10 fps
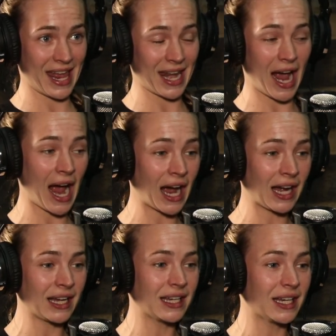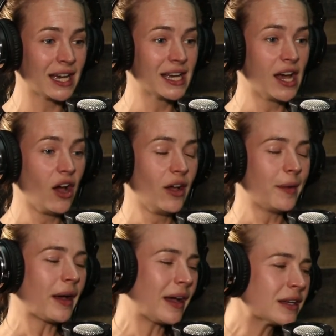And I
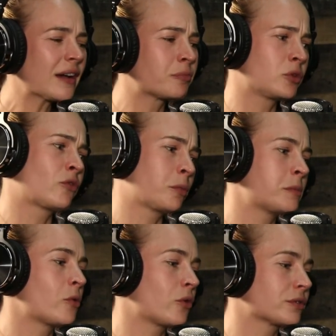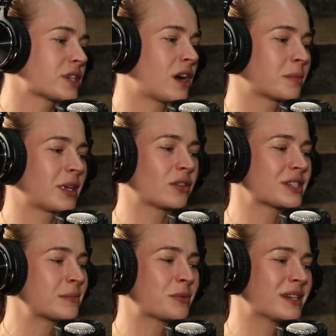have beautiful people to hug me at all
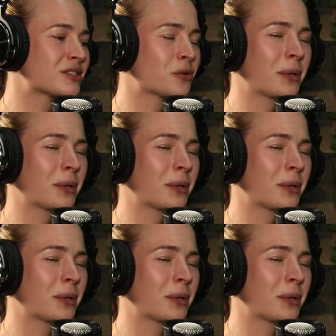times, but I just